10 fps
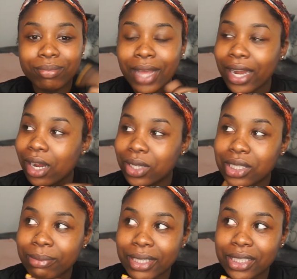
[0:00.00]
I know
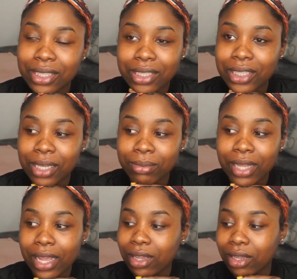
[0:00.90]
as much as it seems
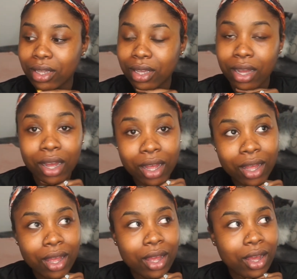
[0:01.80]
like
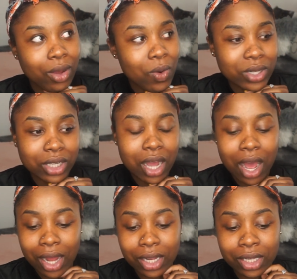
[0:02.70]
going to
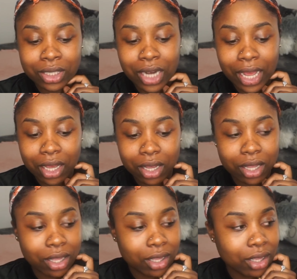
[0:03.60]
college, like,
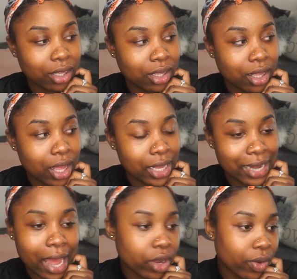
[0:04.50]
and
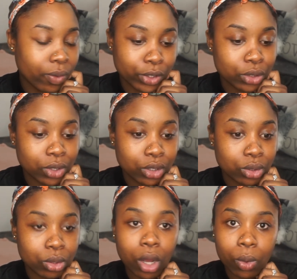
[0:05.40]
not knowing what you want to
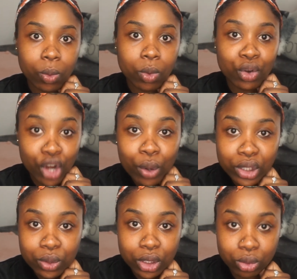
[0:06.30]
do, no know
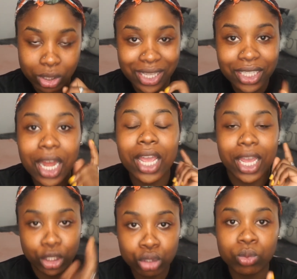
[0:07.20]
what you want to do because that's how they
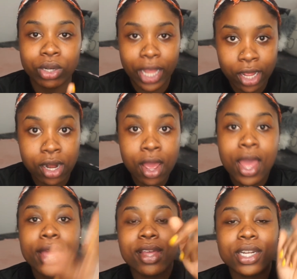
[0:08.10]
get you in the end
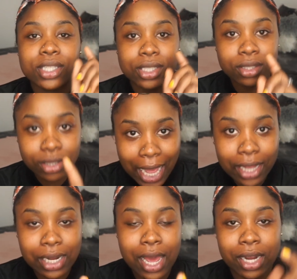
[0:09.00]
that is
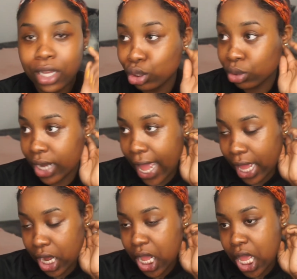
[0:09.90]
exactly how they get you in the
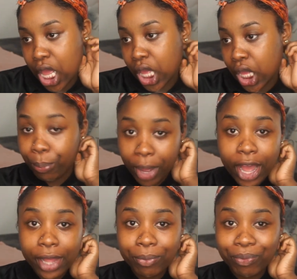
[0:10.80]
end
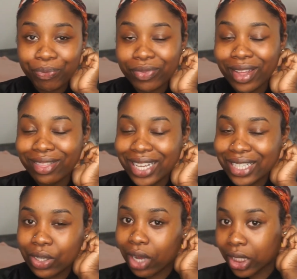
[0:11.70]
but
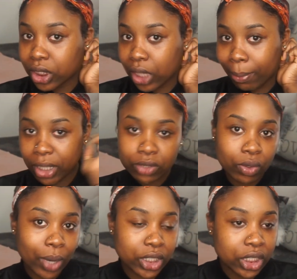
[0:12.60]
thank you all so much
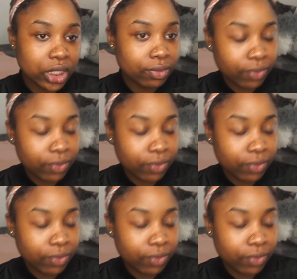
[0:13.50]
for watching this